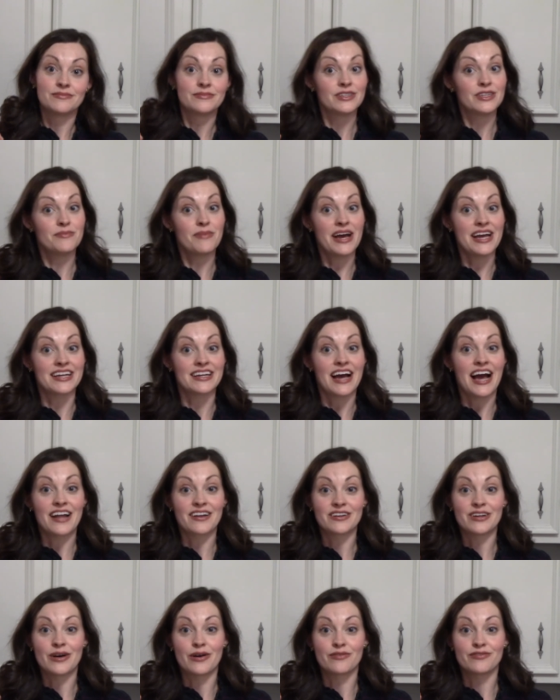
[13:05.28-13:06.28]
You might, I
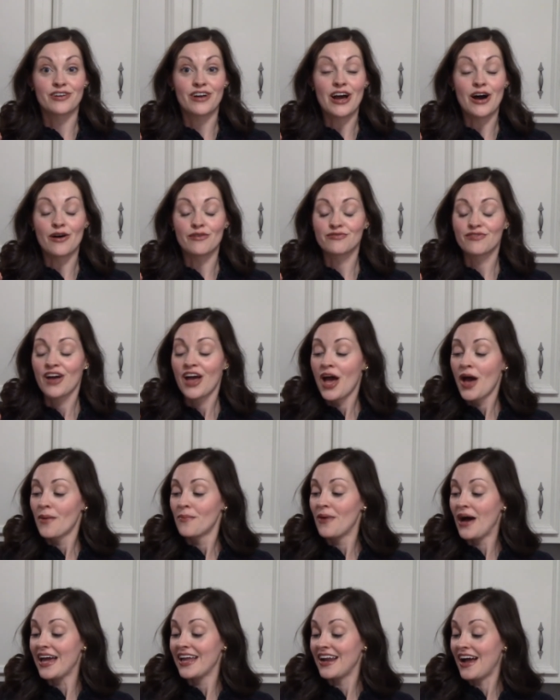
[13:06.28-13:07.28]
don't know if you're elf,
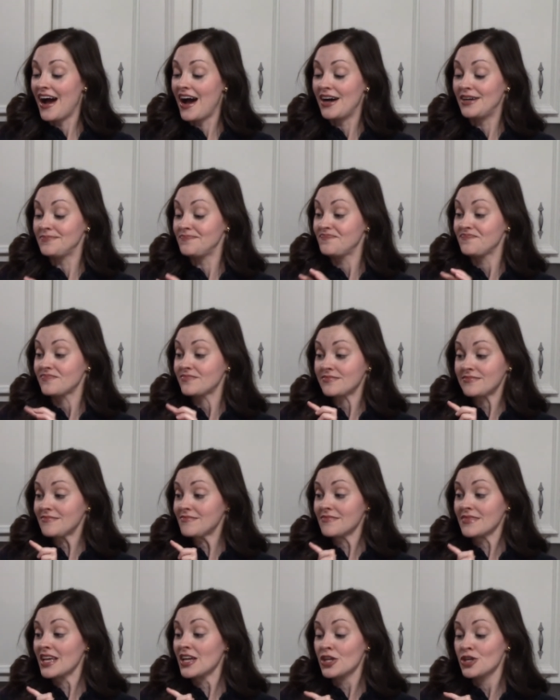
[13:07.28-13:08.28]
but
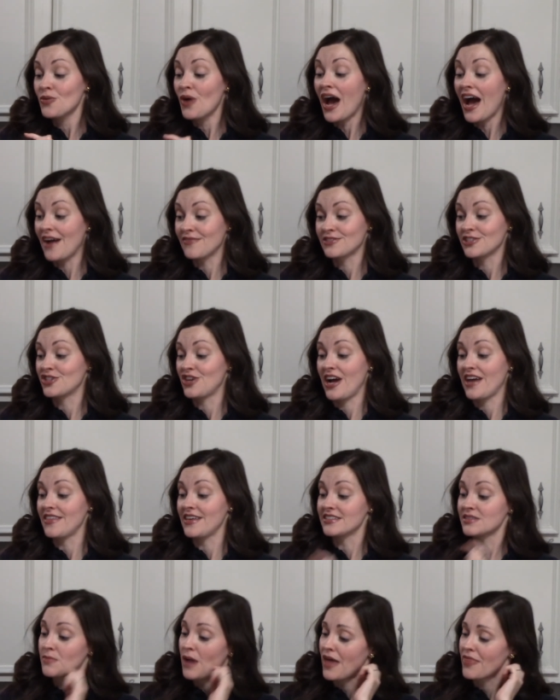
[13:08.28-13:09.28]
you have to try
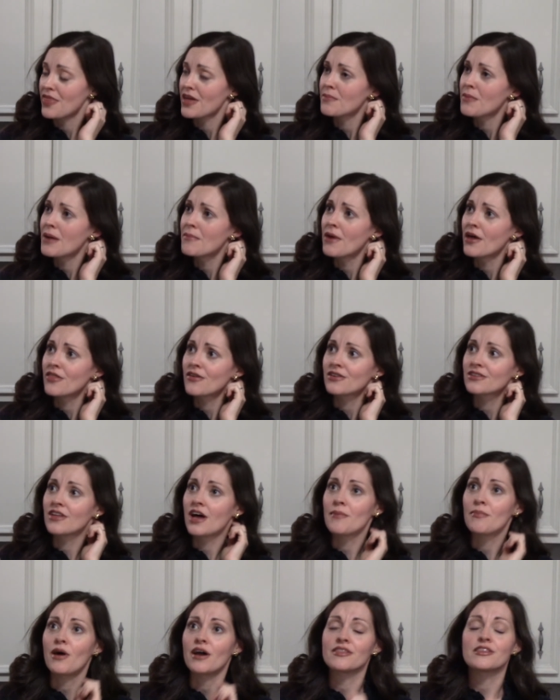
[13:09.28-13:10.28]
this. I think my
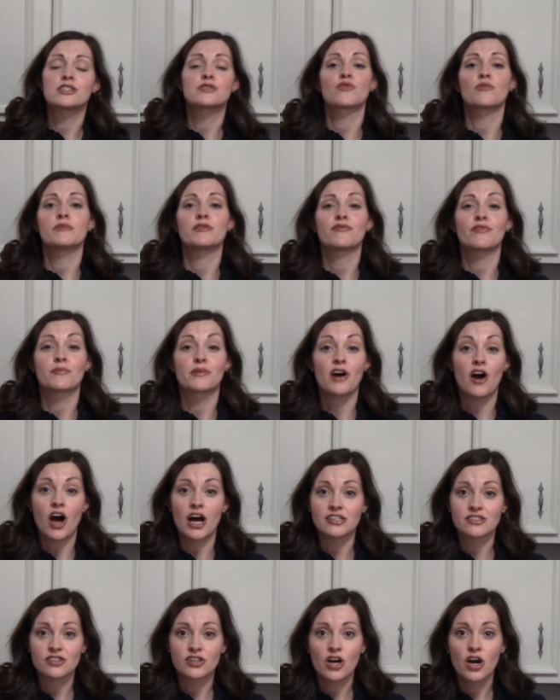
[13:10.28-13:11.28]
mother-in-law bought this for me from
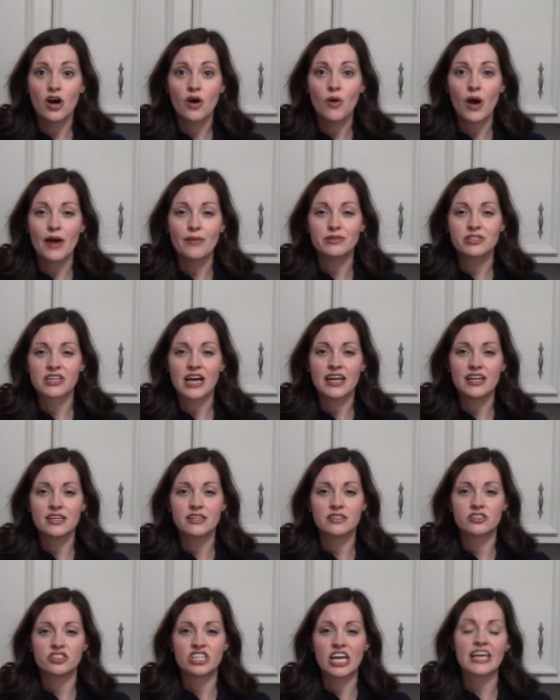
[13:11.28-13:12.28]
Costco. I was kind
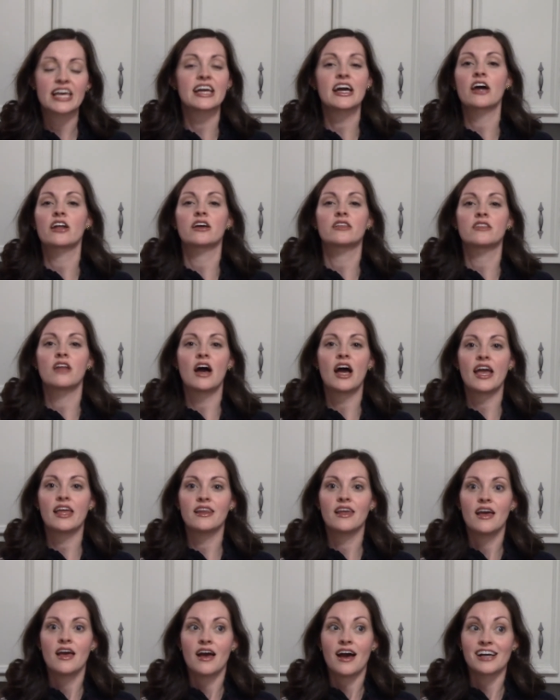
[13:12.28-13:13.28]
of checking out online.
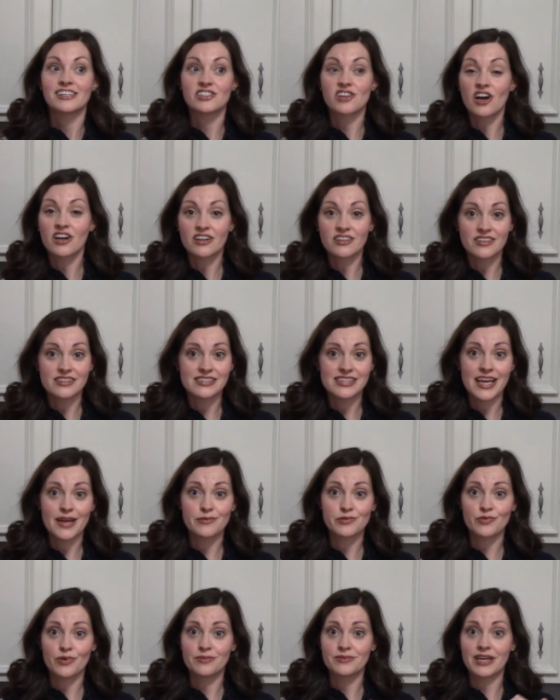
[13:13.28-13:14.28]
I saw it on the
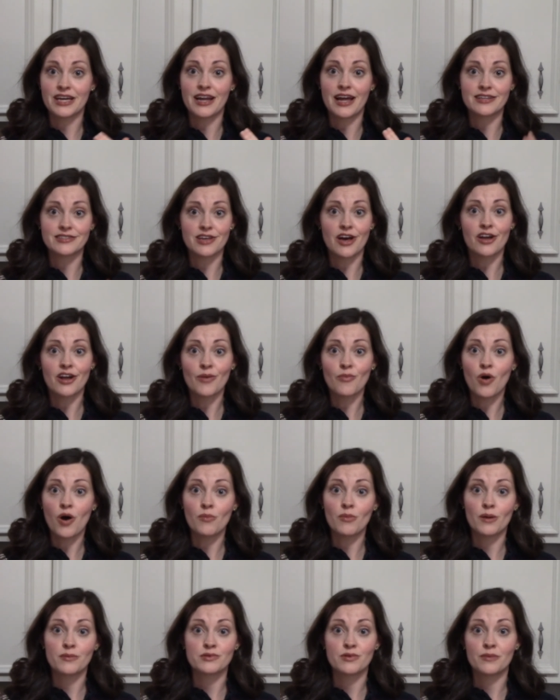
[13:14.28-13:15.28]
Sam's website. I saw it on
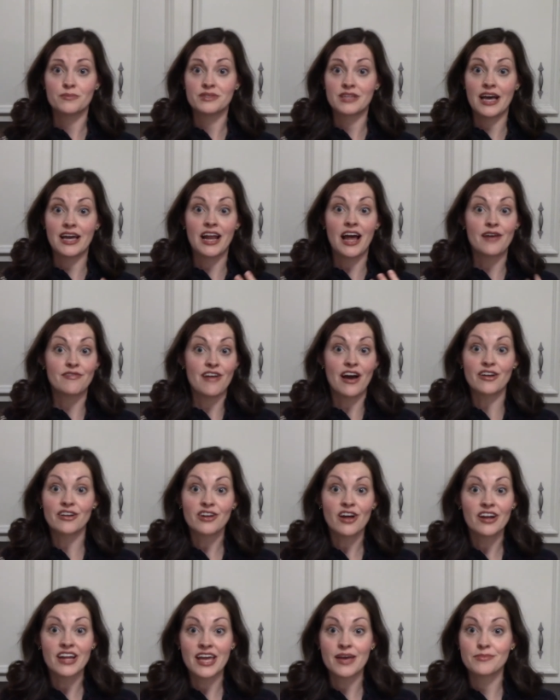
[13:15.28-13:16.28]
Walmart's website. I found it
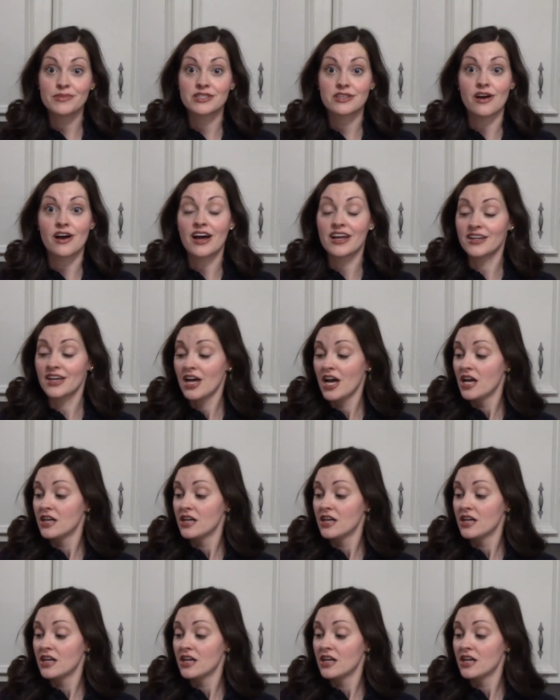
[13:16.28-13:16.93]
on Amazon.